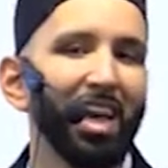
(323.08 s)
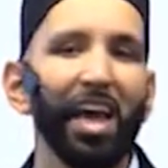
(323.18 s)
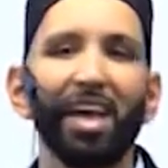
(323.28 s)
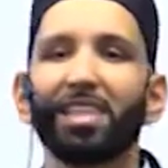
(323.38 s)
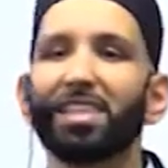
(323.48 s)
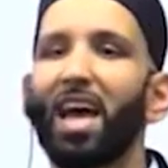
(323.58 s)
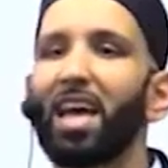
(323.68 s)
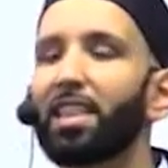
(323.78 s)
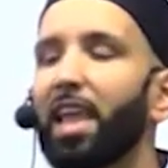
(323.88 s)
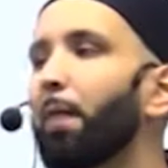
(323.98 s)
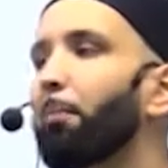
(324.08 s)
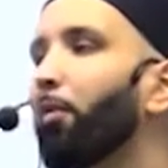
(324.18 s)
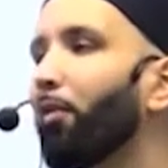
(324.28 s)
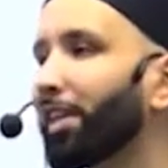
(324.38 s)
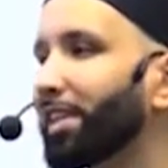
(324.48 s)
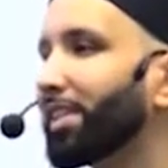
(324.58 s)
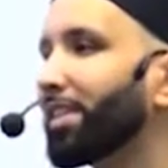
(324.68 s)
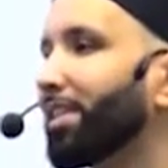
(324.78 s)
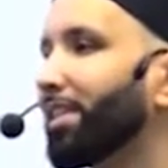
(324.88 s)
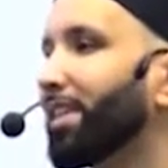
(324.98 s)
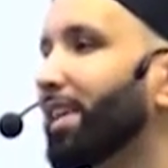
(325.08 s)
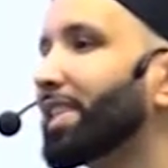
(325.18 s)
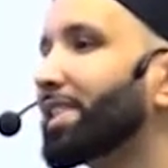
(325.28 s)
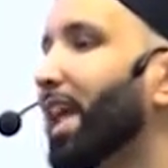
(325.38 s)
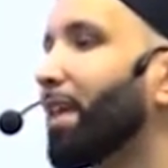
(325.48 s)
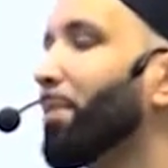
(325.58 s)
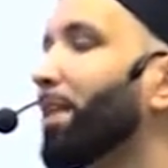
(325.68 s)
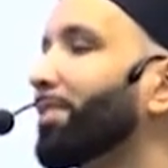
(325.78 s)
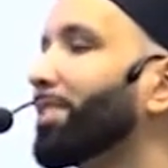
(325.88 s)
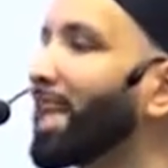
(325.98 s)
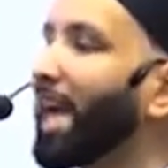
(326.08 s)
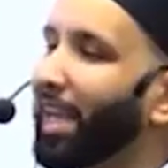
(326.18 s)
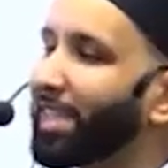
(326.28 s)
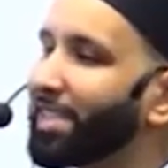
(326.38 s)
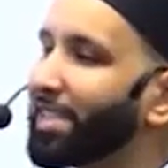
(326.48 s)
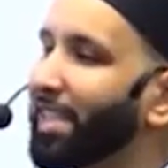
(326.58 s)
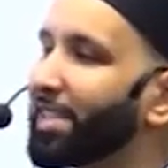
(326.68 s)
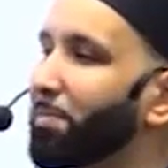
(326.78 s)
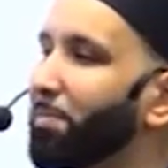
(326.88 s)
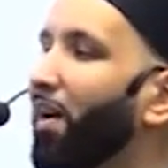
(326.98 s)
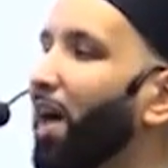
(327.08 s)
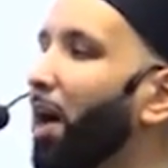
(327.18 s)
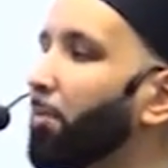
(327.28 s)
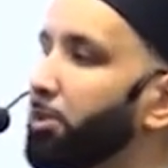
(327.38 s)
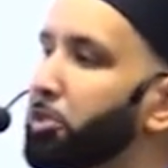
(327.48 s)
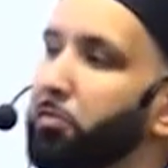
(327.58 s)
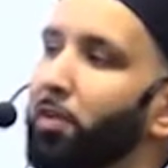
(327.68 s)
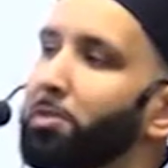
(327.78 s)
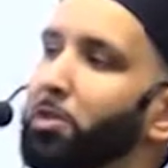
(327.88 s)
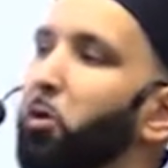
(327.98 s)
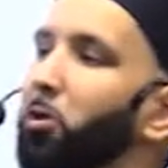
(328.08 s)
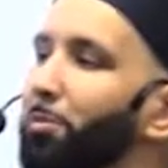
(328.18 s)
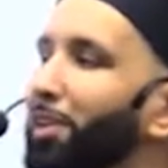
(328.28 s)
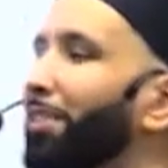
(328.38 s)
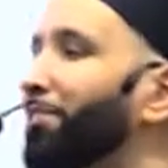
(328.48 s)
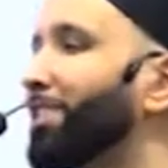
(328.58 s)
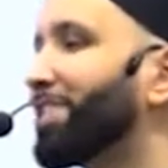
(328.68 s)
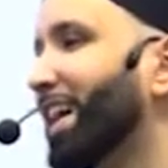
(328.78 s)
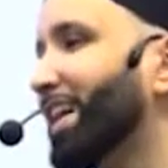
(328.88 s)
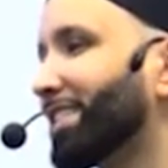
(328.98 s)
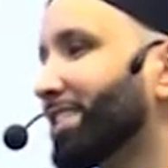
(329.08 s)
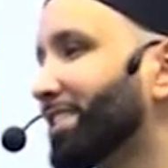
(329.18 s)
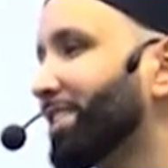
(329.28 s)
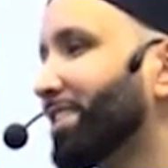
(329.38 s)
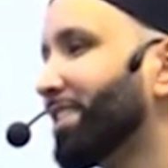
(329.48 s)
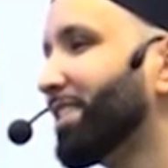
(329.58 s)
And at that point, it's not about the text. It's about how much you've absorbed of the text.